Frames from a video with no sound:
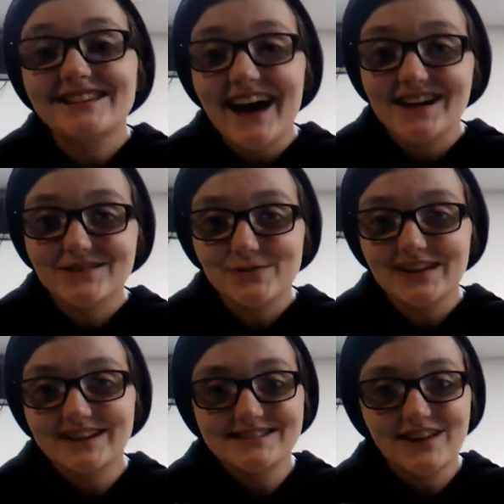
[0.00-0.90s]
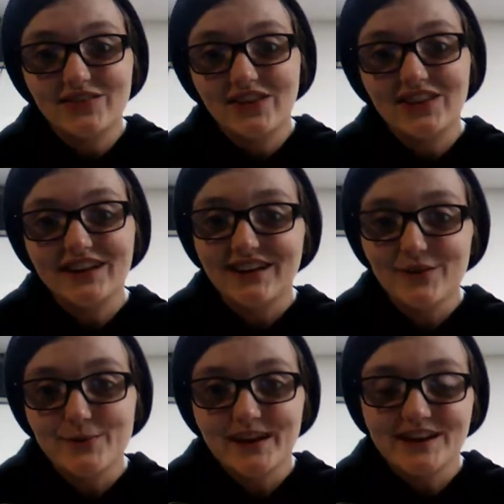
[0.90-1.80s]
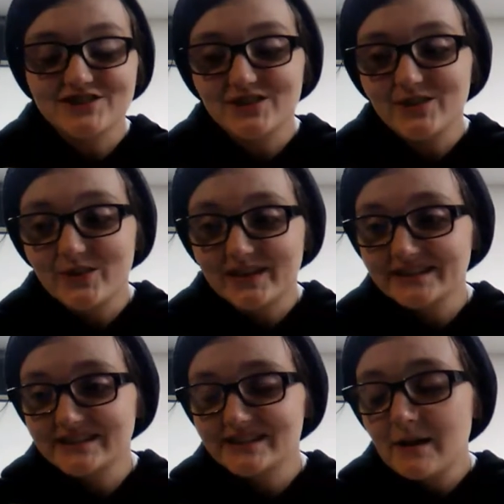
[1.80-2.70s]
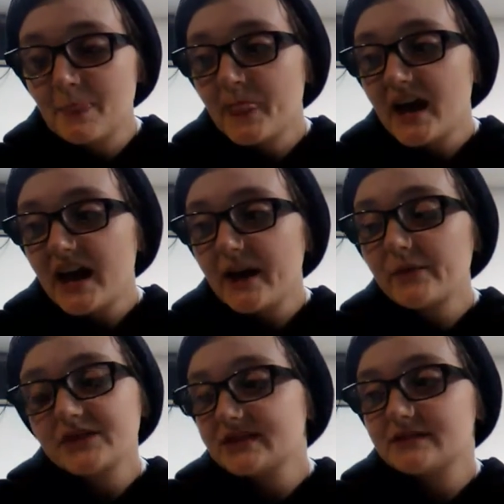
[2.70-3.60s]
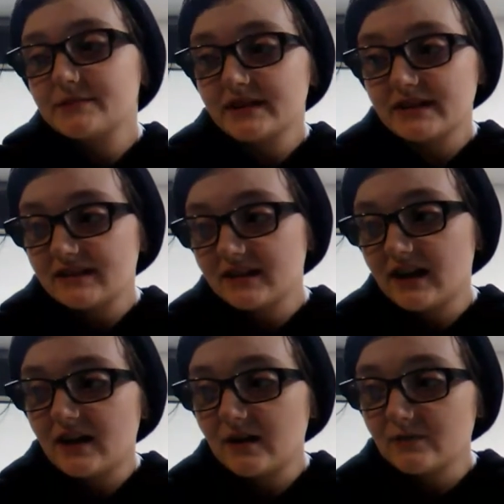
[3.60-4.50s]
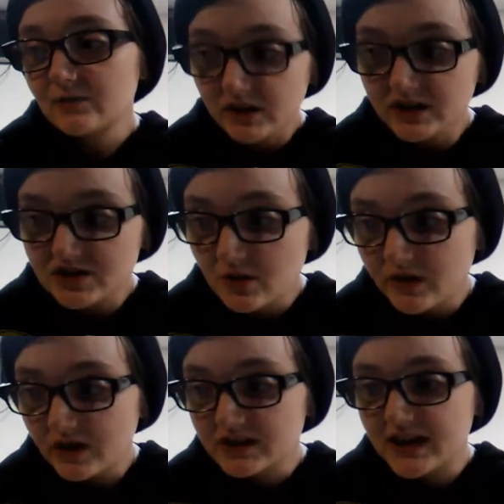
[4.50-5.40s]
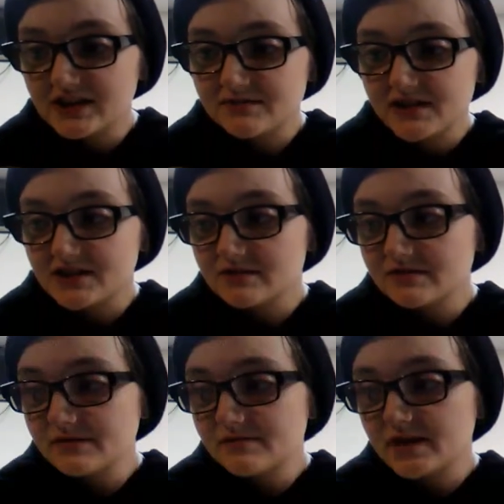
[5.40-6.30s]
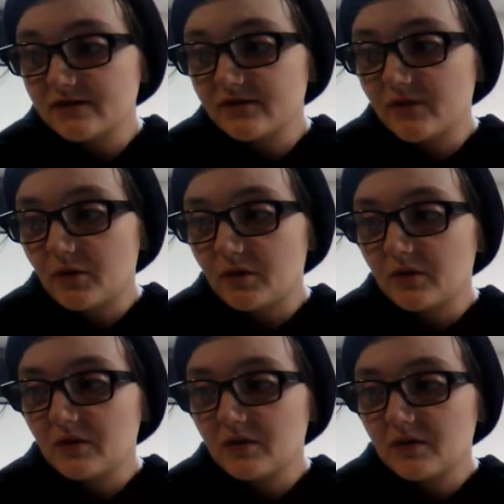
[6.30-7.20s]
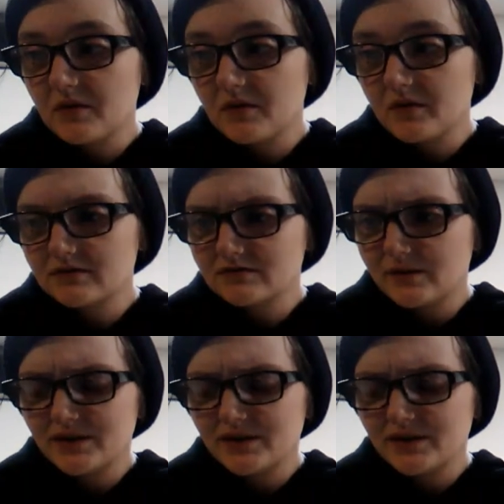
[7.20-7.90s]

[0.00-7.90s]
Attachment is definitely another big issue, because Amethyst has been really showing her attachment issues with me within,